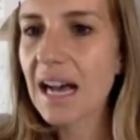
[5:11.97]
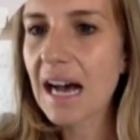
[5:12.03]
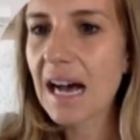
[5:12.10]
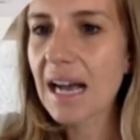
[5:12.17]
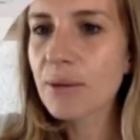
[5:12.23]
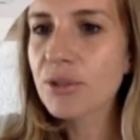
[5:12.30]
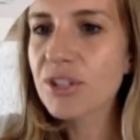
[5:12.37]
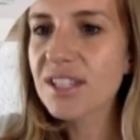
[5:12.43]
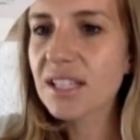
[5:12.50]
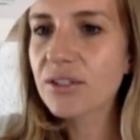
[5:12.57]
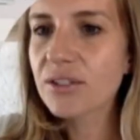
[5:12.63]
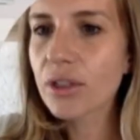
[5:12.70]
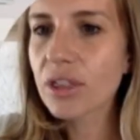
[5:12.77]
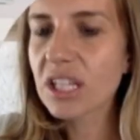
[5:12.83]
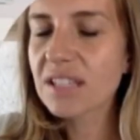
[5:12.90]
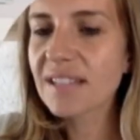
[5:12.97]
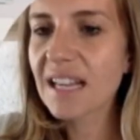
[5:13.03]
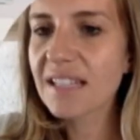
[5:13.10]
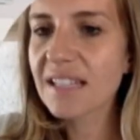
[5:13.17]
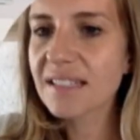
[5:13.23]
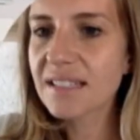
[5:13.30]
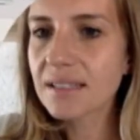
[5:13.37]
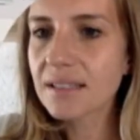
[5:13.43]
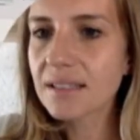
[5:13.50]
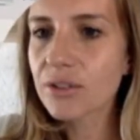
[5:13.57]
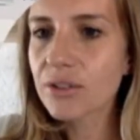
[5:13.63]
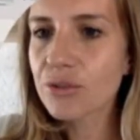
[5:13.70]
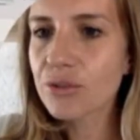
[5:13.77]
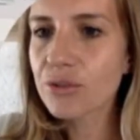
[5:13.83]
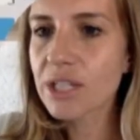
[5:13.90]
I would say the thing that I didn't
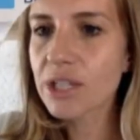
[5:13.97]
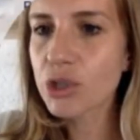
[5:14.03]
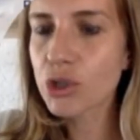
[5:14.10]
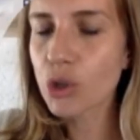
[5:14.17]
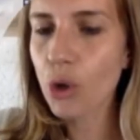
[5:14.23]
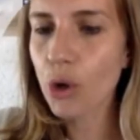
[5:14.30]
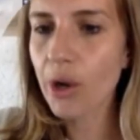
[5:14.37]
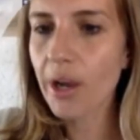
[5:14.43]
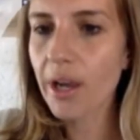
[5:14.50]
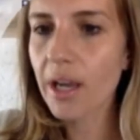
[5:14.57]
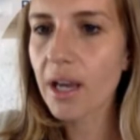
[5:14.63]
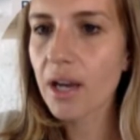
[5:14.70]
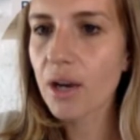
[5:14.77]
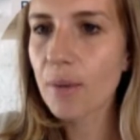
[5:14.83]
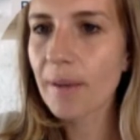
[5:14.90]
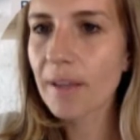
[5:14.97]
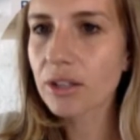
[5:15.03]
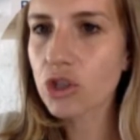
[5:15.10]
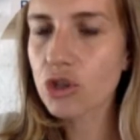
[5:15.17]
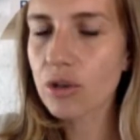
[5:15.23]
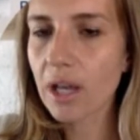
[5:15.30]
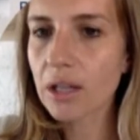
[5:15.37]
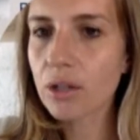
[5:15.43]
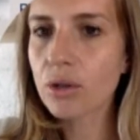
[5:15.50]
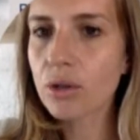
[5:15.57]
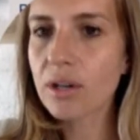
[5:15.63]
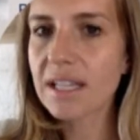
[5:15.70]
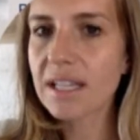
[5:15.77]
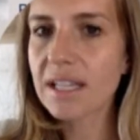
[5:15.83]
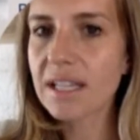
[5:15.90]
really enjoy about Trello
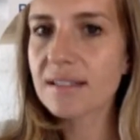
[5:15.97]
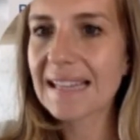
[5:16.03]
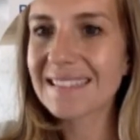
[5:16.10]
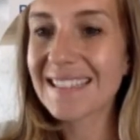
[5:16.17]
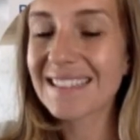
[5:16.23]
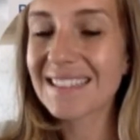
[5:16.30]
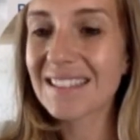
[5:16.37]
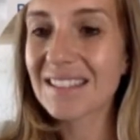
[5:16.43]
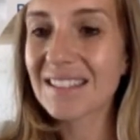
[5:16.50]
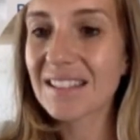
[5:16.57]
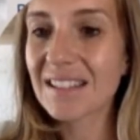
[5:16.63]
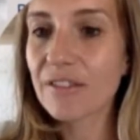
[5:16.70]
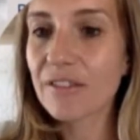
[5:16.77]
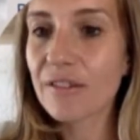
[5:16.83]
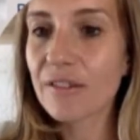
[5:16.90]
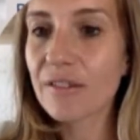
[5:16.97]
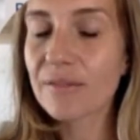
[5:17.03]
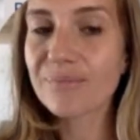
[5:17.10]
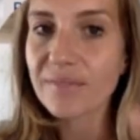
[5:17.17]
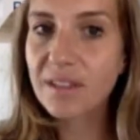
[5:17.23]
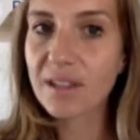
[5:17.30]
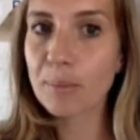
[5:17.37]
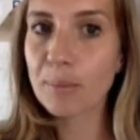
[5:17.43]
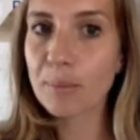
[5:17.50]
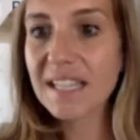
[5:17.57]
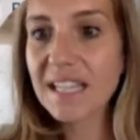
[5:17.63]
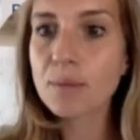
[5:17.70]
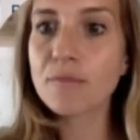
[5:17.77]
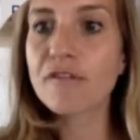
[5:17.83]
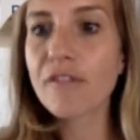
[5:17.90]
is that it's
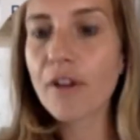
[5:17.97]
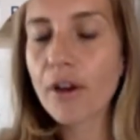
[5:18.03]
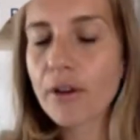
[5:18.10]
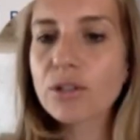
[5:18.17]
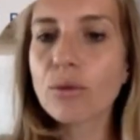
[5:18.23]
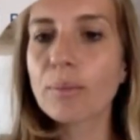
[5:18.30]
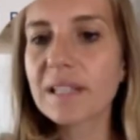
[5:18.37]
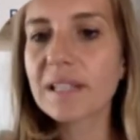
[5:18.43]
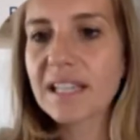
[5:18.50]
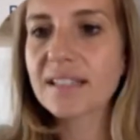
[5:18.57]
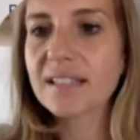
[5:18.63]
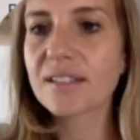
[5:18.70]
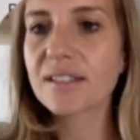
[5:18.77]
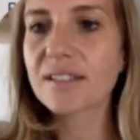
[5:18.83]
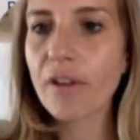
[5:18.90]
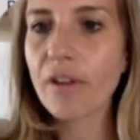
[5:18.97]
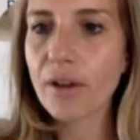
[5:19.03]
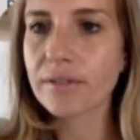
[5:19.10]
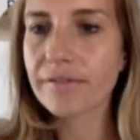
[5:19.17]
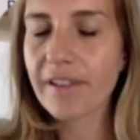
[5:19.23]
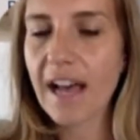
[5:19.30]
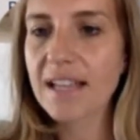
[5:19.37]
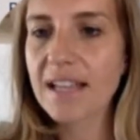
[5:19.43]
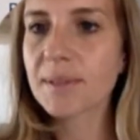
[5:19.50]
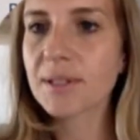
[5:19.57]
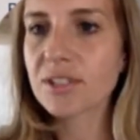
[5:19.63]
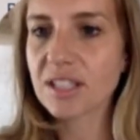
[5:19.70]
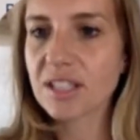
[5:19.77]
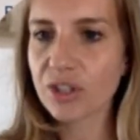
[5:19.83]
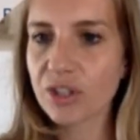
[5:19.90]
became very complicated very fast
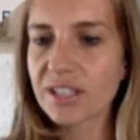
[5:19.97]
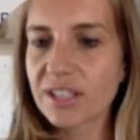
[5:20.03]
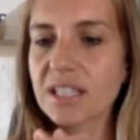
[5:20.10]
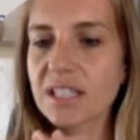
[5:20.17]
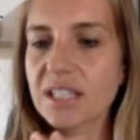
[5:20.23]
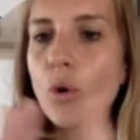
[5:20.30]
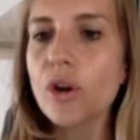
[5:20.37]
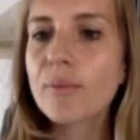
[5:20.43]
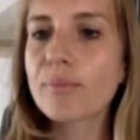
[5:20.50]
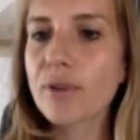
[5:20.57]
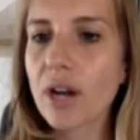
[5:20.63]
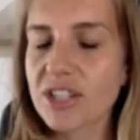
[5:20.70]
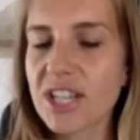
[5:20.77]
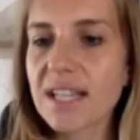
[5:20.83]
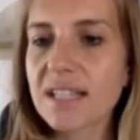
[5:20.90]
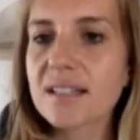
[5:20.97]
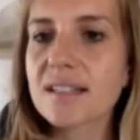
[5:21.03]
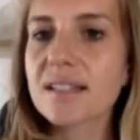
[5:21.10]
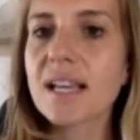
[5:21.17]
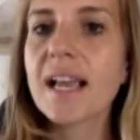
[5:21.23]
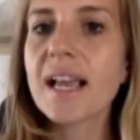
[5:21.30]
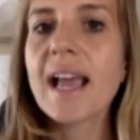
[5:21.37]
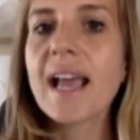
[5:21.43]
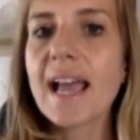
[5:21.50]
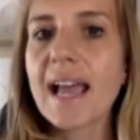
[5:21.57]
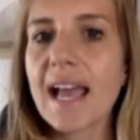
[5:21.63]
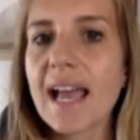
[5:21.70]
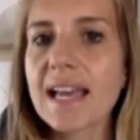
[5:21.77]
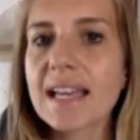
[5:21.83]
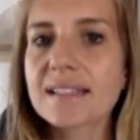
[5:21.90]
because I started getting more projects
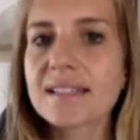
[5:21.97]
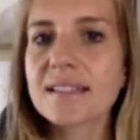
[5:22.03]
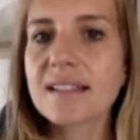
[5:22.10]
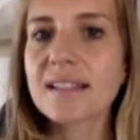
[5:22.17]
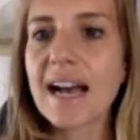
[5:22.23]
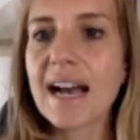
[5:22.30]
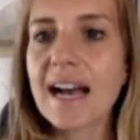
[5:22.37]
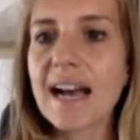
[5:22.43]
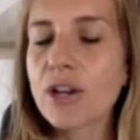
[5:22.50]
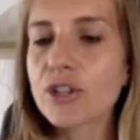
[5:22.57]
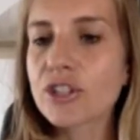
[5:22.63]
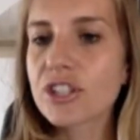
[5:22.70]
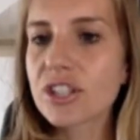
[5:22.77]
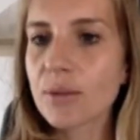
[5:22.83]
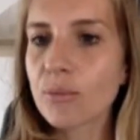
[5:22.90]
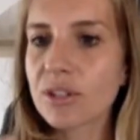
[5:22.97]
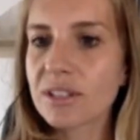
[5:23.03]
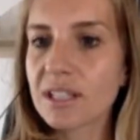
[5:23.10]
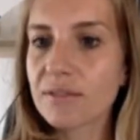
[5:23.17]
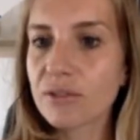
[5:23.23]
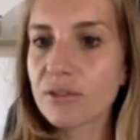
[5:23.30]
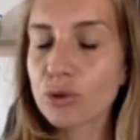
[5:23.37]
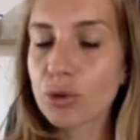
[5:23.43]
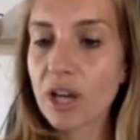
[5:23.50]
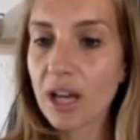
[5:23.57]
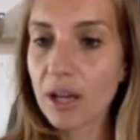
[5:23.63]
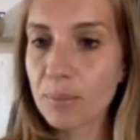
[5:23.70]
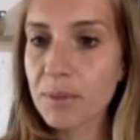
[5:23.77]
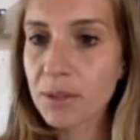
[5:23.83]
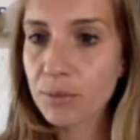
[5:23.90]
and I hired someone even to
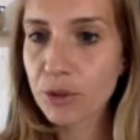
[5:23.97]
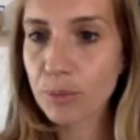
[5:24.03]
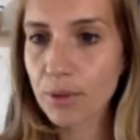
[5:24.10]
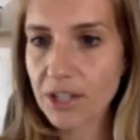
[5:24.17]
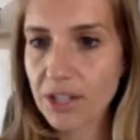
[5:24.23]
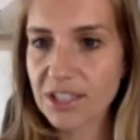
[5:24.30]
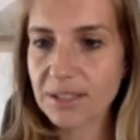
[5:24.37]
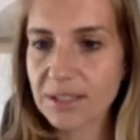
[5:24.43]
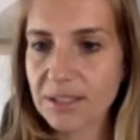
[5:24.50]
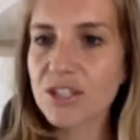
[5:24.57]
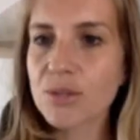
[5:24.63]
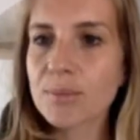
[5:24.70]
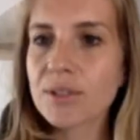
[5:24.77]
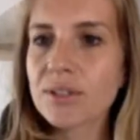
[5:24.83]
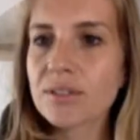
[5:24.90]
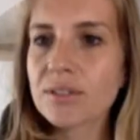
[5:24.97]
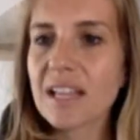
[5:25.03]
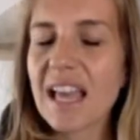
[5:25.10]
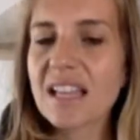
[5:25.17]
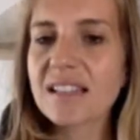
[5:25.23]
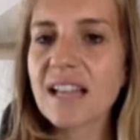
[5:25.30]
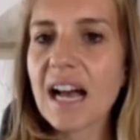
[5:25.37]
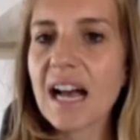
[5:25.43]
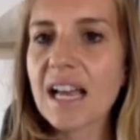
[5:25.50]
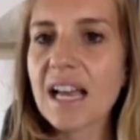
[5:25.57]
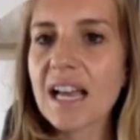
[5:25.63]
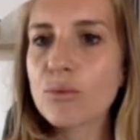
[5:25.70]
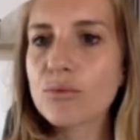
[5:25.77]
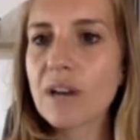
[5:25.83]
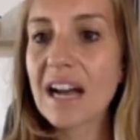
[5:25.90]
help me with the project management and
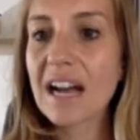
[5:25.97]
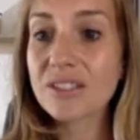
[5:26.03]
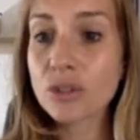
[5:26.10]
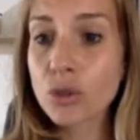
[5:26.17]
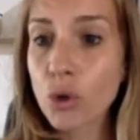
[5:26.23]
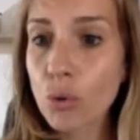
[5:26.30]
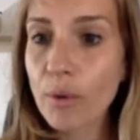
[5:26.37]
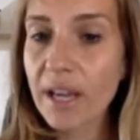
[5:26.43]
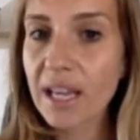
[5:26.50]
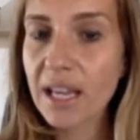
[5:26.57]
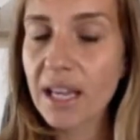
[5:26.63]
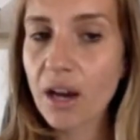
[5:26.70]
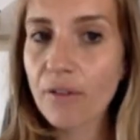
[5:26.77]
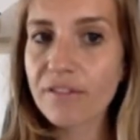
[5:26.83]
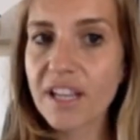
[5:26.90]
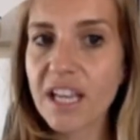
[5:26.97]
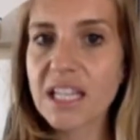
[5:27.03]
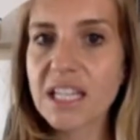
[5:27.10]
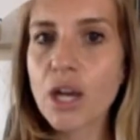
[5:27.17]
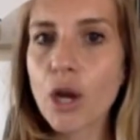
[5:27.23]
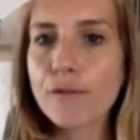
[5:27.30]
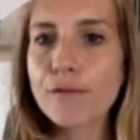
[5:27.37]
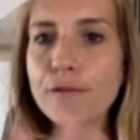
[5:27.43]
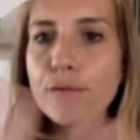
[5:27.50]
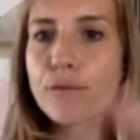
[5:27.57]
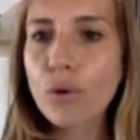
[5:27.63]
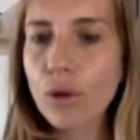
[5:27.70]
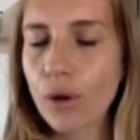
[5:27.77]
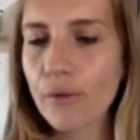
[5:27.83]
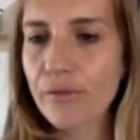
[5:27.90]
I had no way of getting a
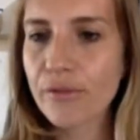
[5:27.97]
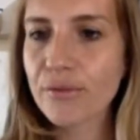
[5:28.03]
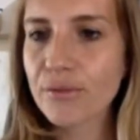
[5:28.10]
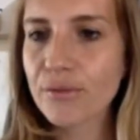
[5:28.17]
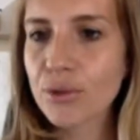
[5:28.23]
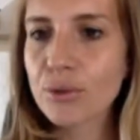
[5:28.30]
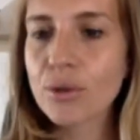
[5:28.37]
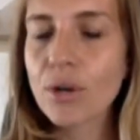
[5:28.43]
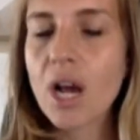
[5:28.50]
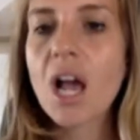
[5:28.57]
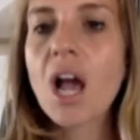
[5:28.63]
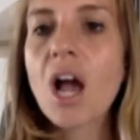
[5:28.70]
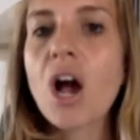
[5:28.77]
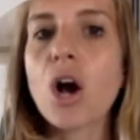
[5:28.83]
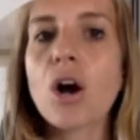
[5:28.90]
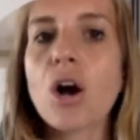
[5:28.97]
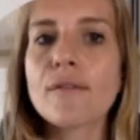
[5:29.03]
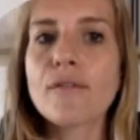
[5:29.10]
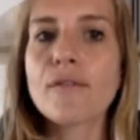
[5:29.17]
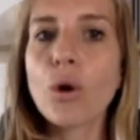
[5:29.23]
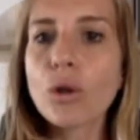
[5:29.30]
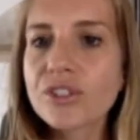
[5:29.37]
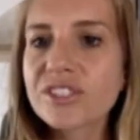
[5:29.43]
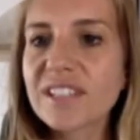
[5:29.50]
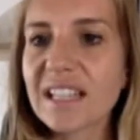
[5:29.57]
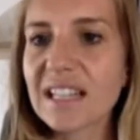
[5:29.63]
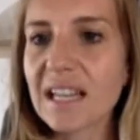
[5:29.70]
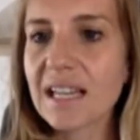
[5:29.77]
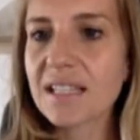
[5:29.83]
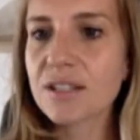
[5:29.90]
full overview of all the
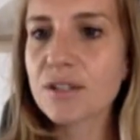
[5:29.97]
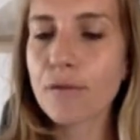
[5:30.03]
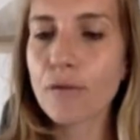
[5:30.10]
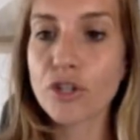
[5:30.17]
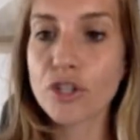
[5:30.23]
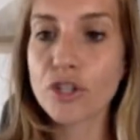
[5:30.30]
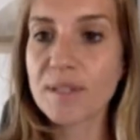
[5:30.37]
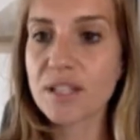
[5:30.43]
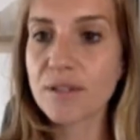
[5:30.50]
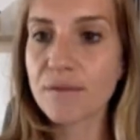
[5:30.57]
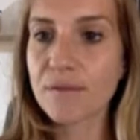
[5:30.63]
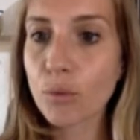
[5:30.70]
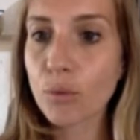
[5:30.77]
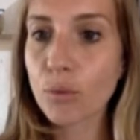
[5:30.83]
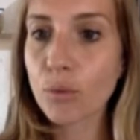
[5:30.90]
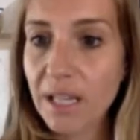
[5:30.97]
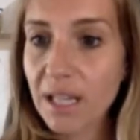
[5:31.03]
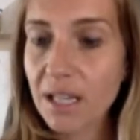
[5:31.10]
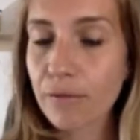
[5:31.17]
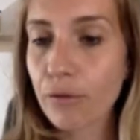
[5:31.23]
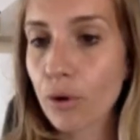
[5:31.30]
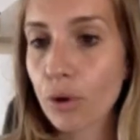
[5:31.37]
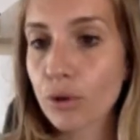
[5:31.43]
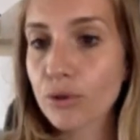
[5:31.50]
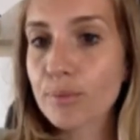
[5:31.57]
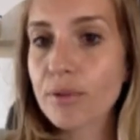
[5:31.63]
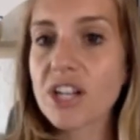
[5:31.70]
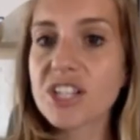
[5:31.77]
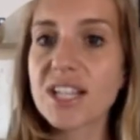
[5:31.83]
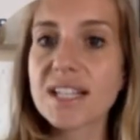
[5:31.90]
deadlines for a specific week for all the
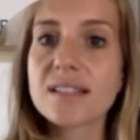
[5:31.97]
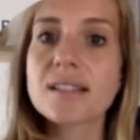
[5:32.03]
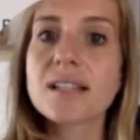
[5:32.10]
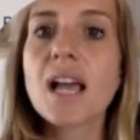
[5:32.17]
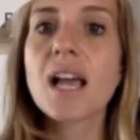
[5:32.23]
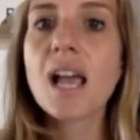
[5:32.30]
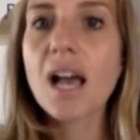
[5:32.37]
projects.